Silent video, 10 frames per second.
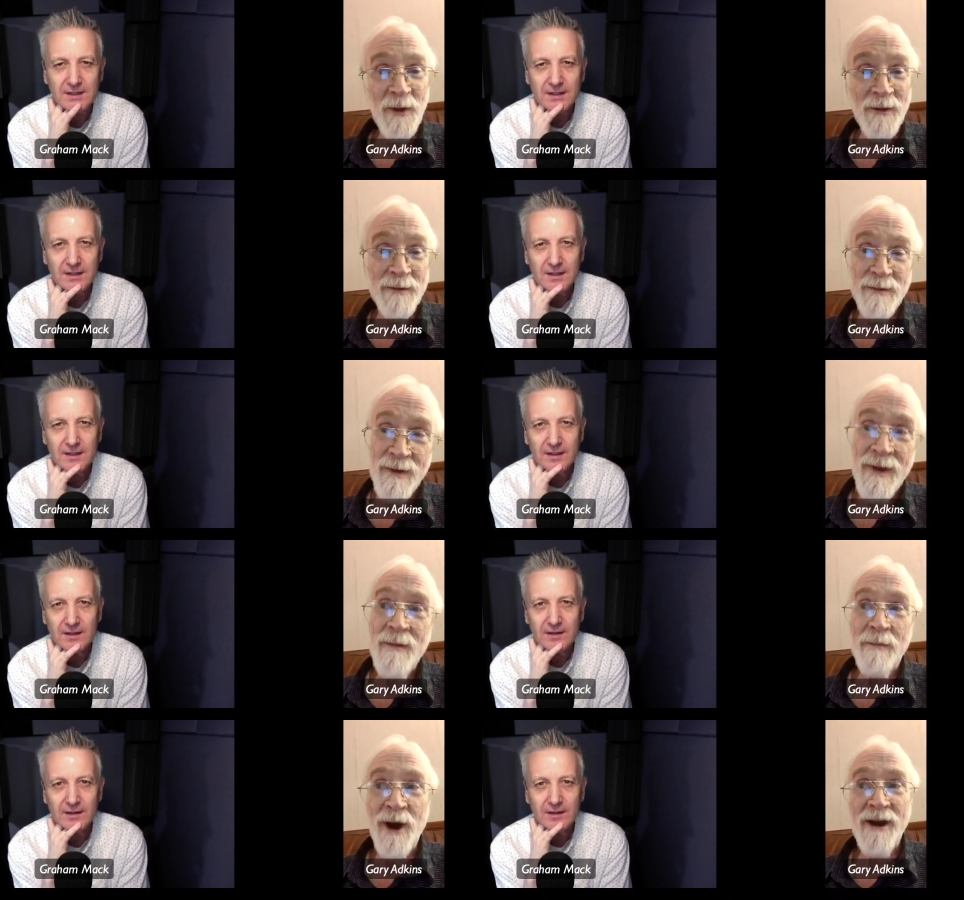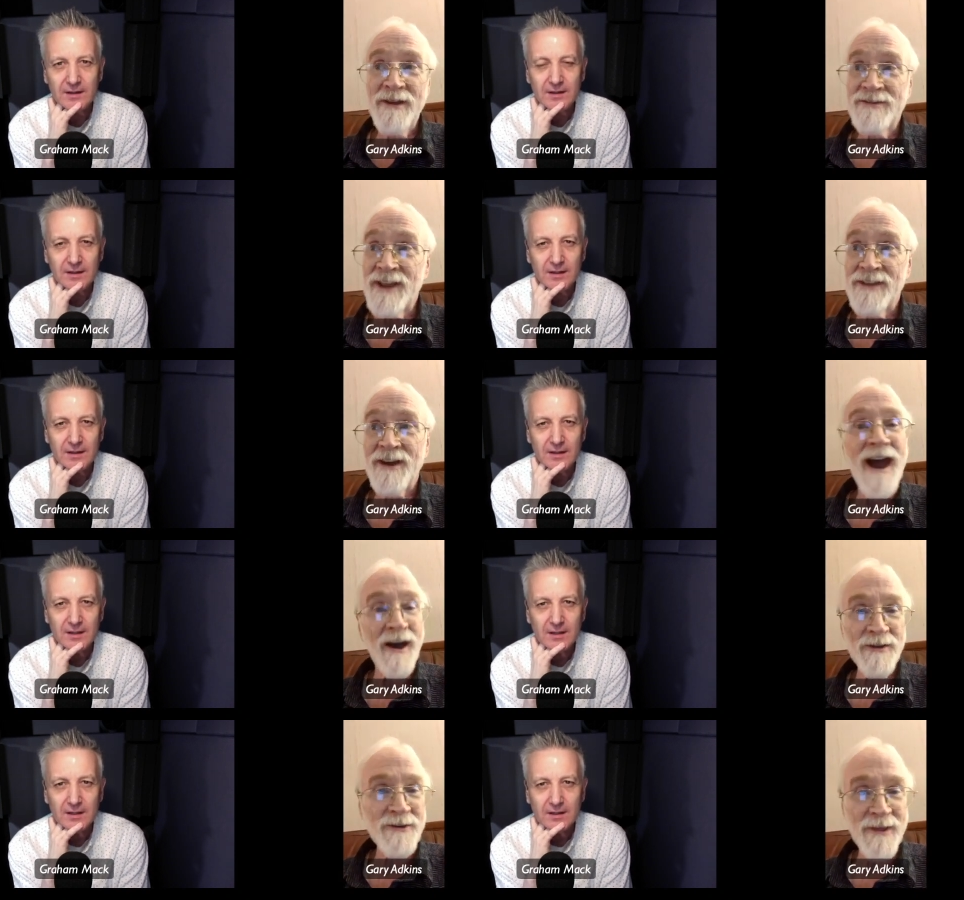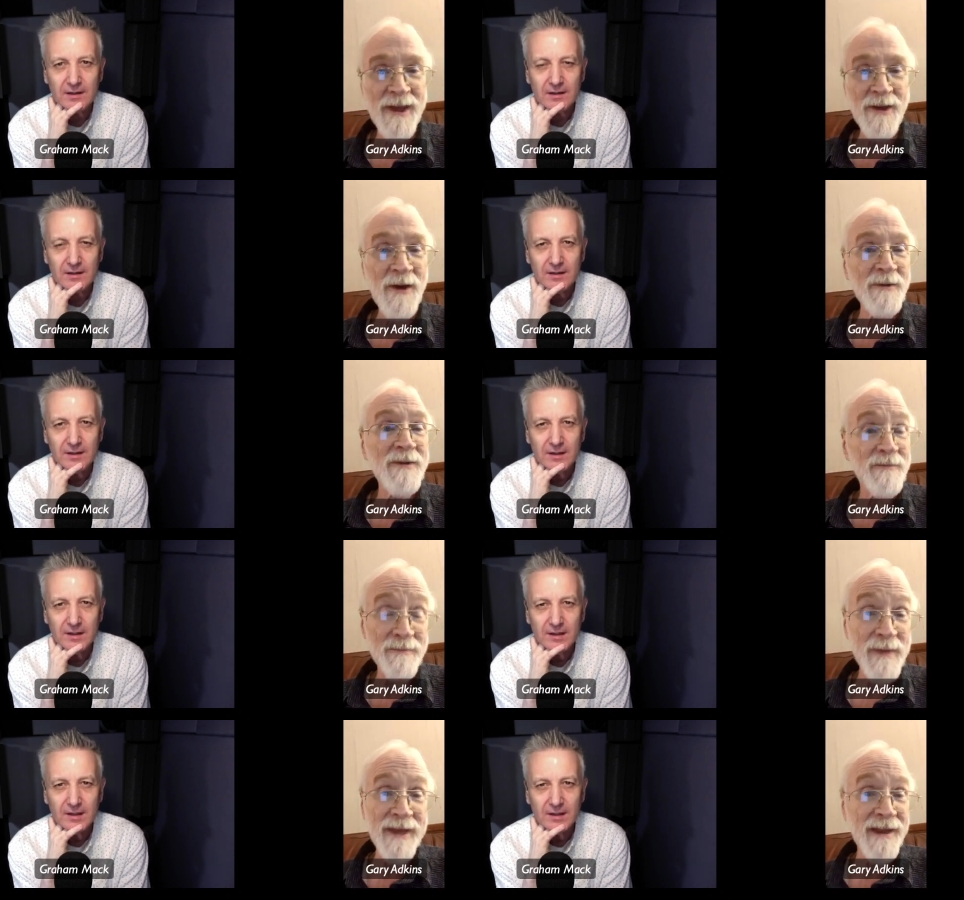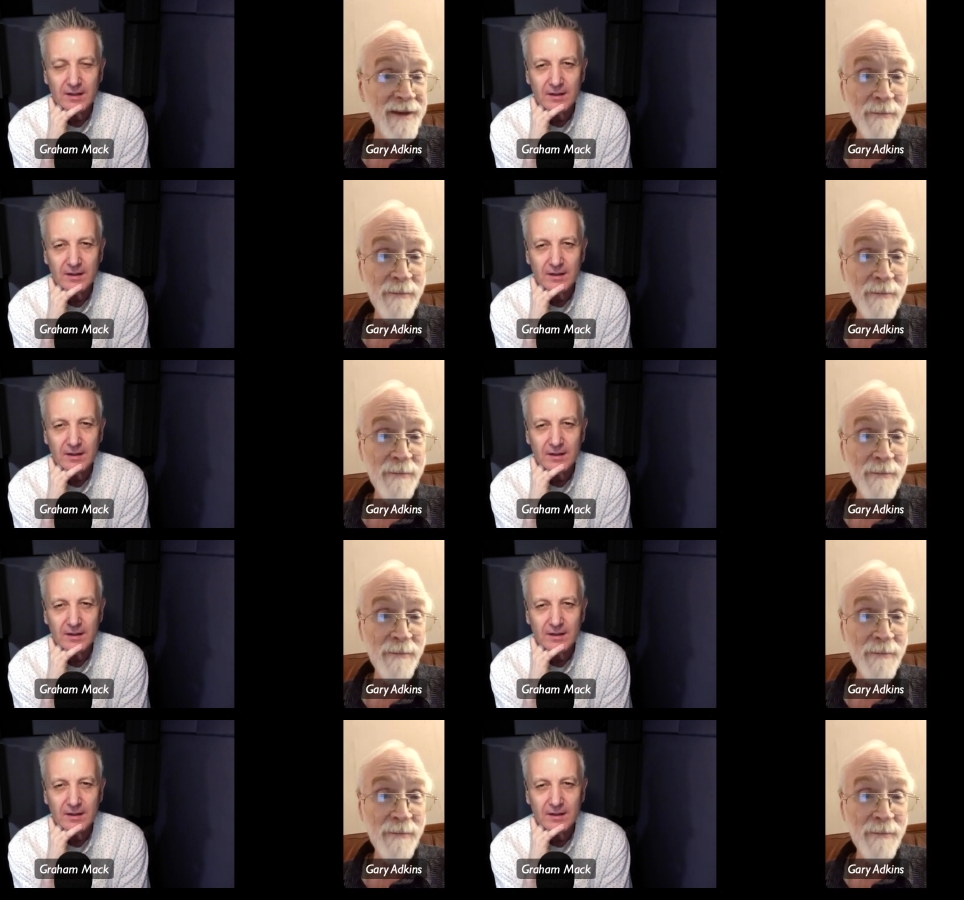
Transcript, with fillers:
Speaker 1: hold parties at their house or they go meet at